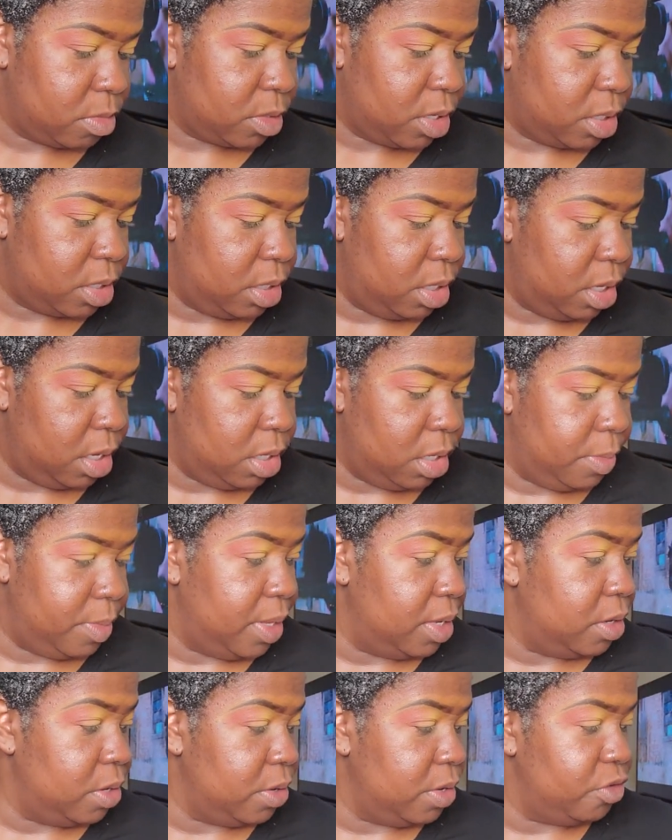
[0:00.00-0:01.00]
Yeah, let
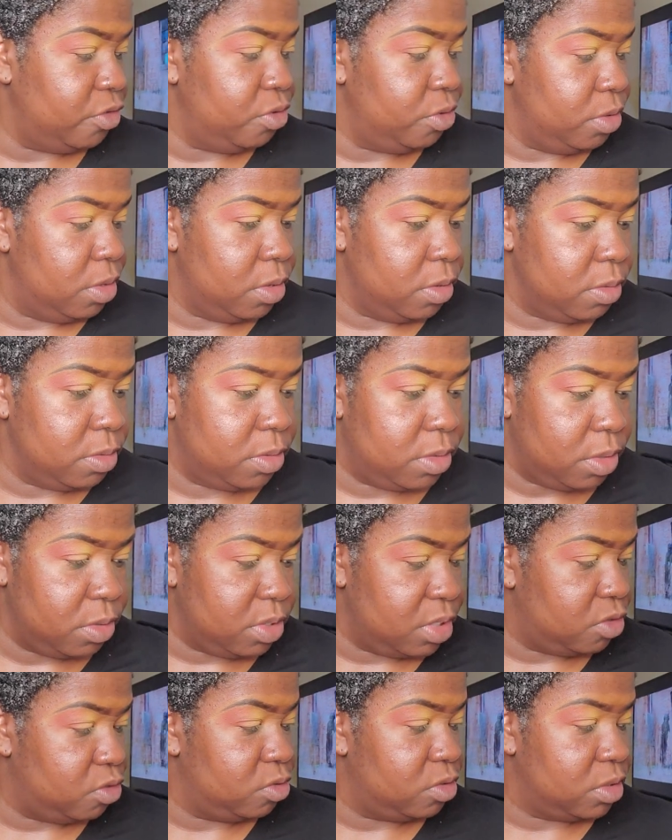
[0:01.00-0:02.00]
me encourage you to go
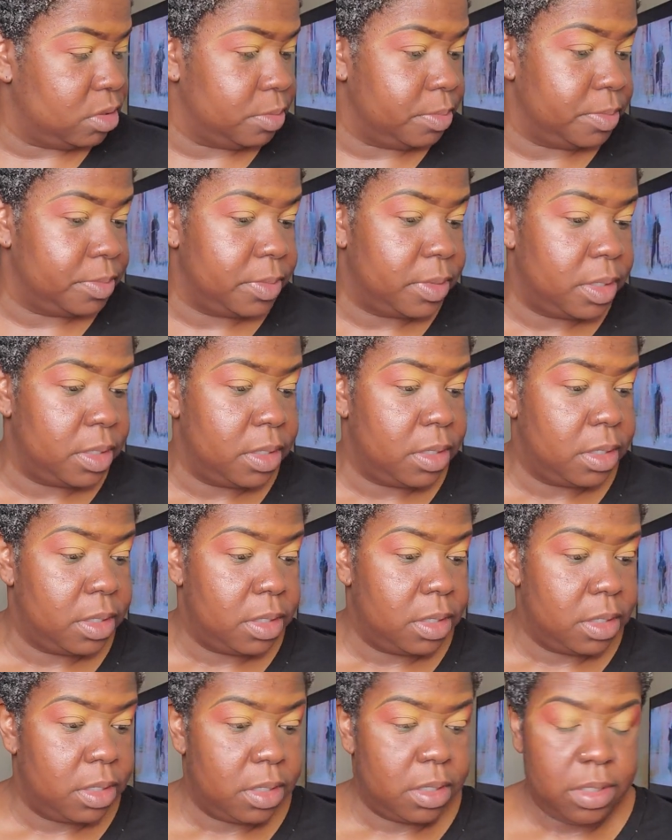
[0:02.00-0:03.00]
get you some
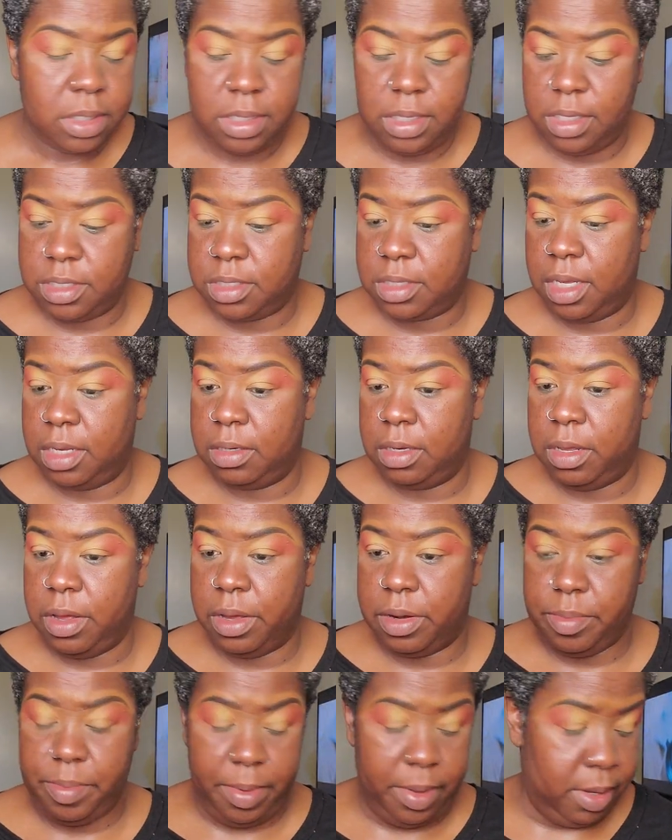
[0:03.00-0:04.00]
Estee
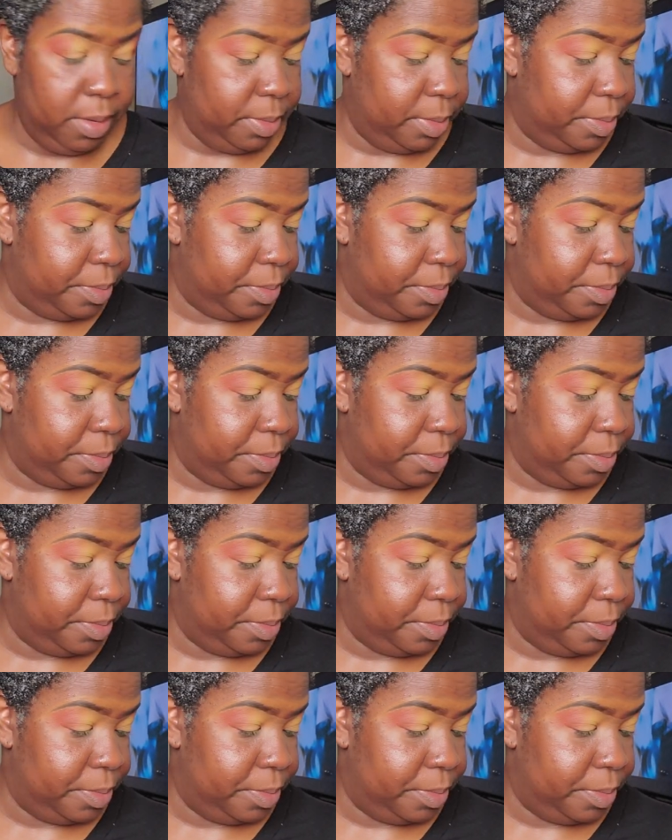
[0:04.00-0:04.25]
Lauder, babe.